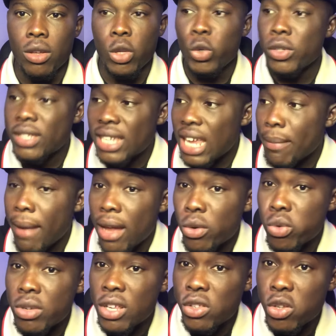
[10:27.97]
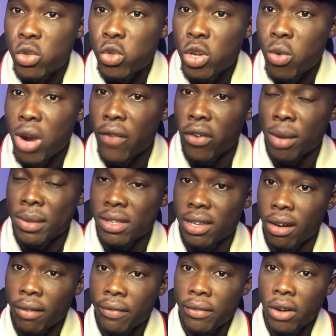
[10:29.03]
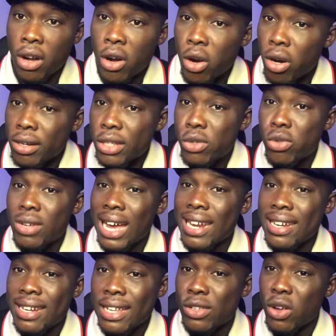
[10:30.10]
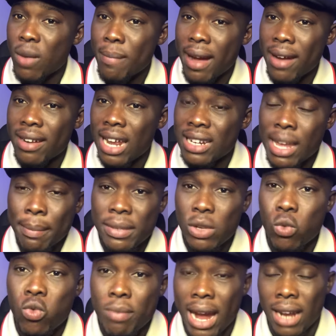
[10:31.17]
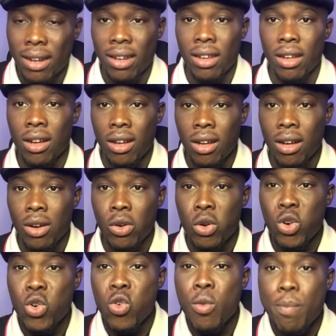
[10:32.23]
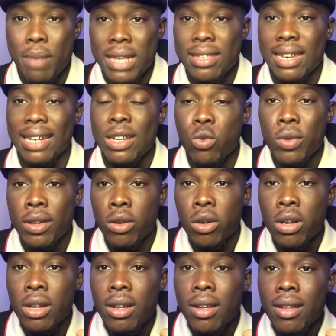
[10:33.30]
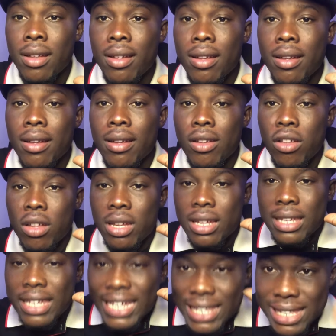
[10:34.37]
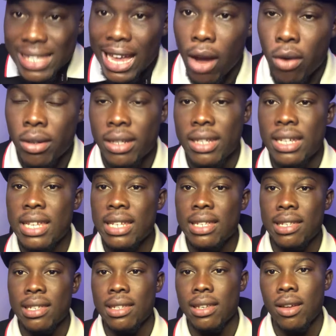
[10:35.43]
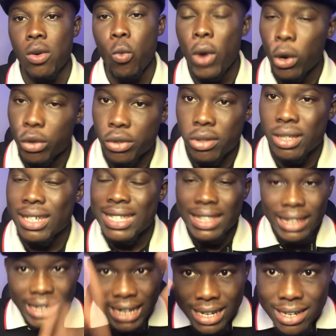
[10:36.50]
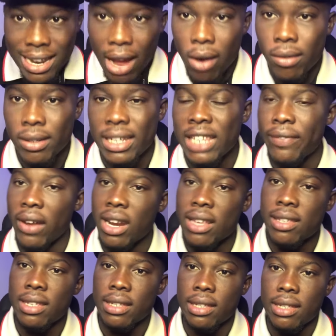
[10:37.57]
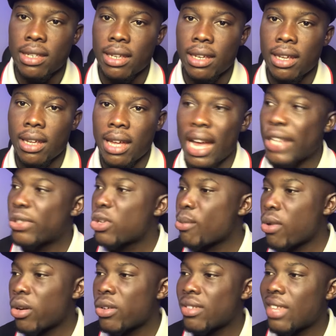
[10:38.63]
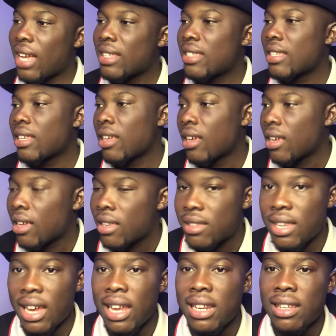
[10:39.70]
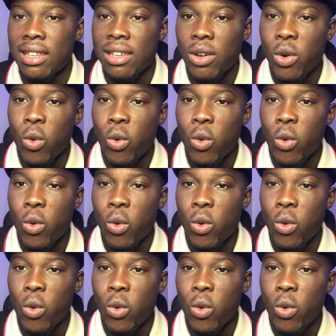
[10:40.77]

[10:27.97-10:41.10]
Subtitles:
You see a man who is doing well for himself, only to go and date or marry an empty woman who basically will eat down his wealth, eat down his finances. And tomorrow you start saying